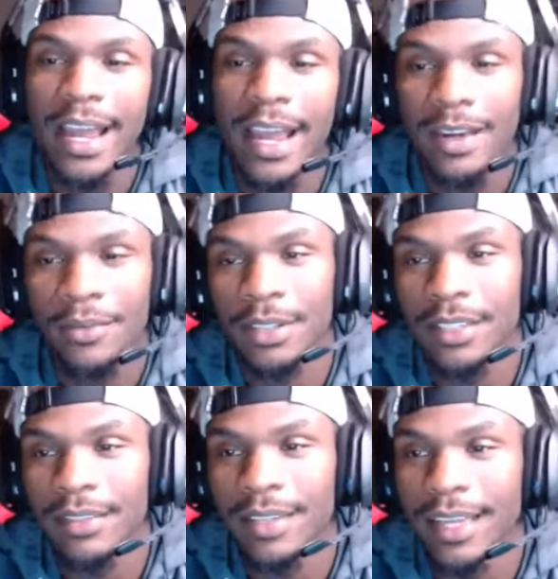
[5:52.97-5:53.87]
got to
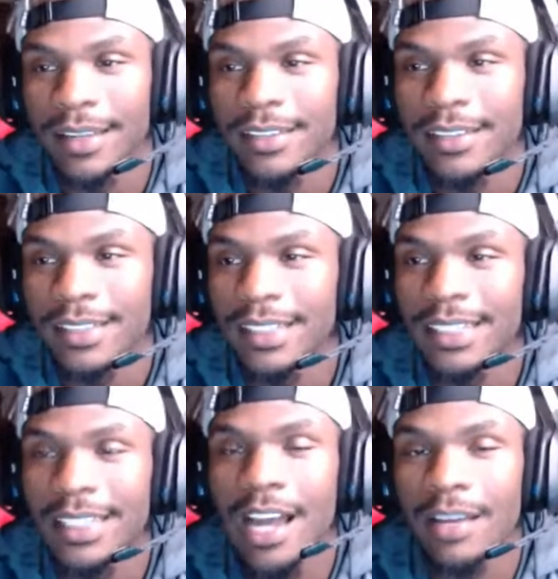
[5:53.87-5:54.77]
really like
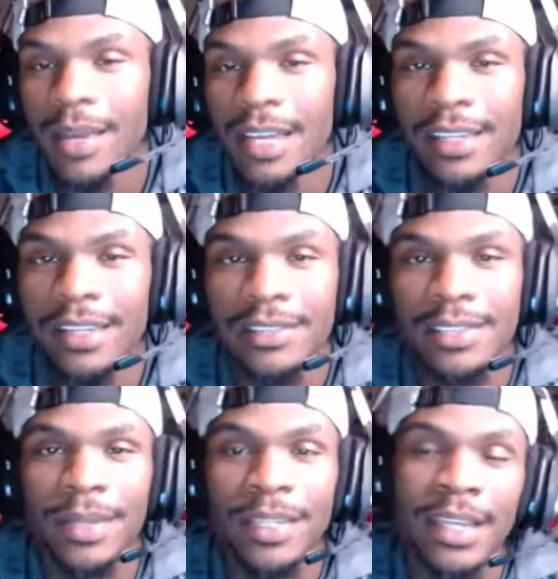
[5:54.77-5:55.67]
lock back in to
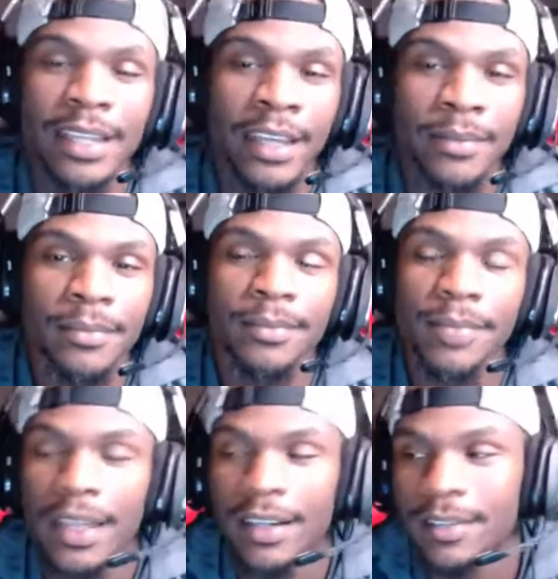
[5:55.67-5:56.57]
play that game.
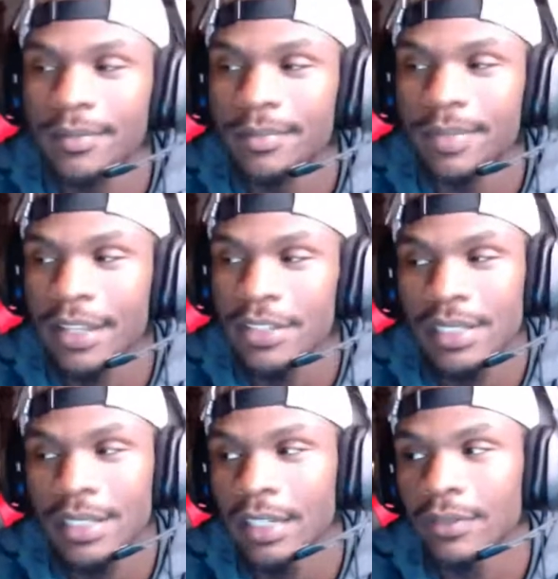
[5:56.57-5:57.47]
But I used
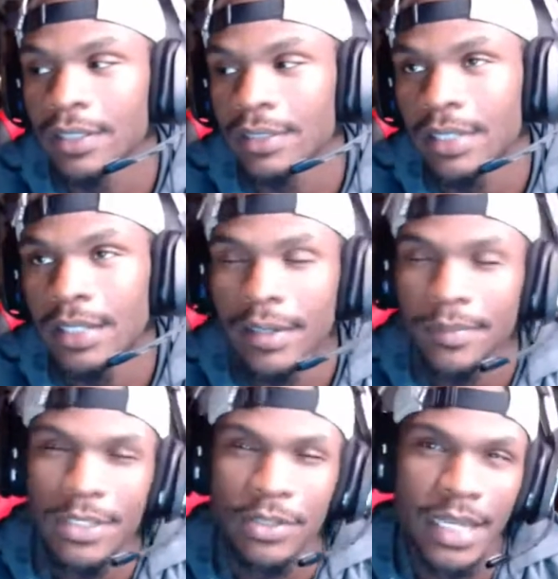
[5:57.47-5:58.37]
to love it.
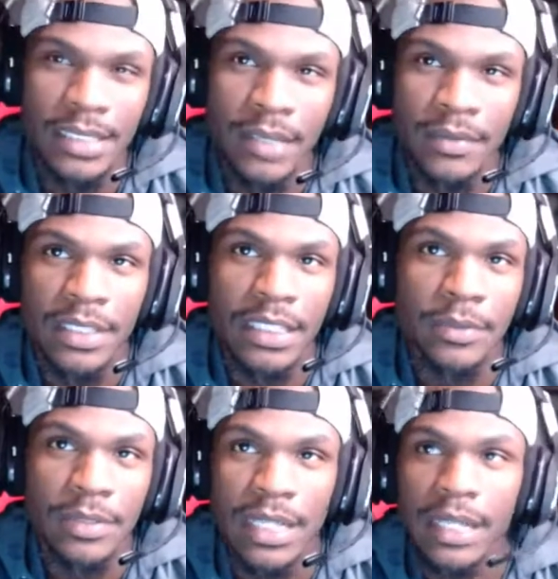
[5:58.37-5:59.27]

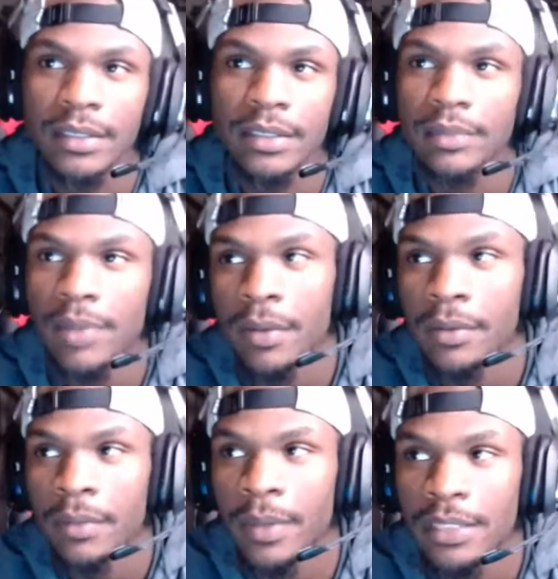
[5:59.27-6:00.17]
2K17 was like probably
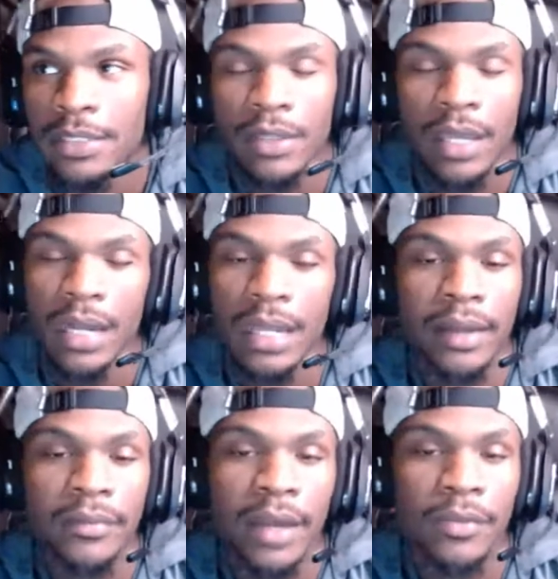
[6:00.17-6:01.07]
the best 2K that they
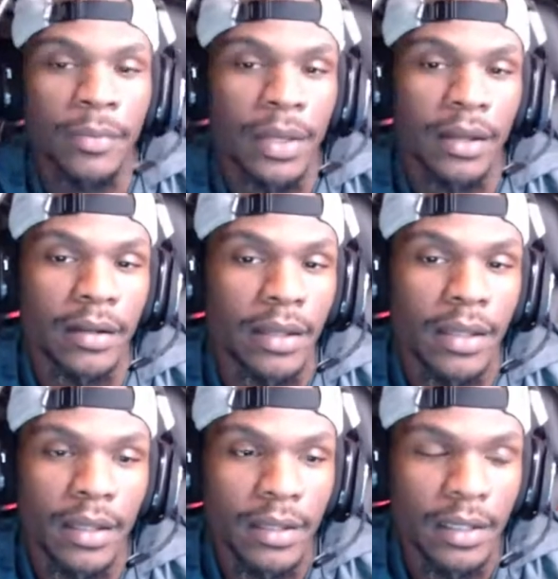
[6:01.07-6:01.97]
have ever made.
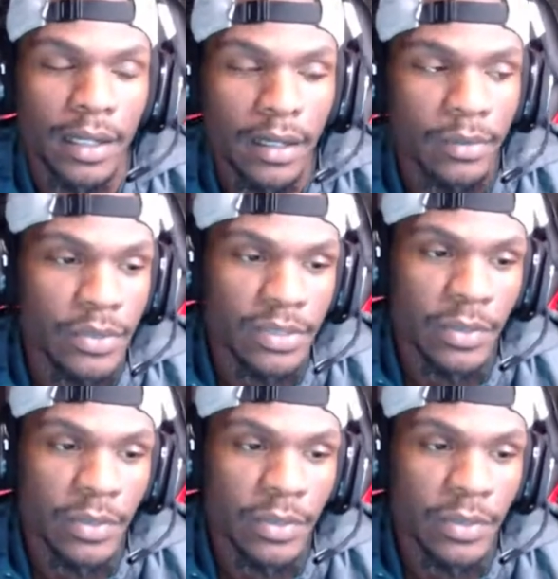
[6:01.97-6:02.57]
It was the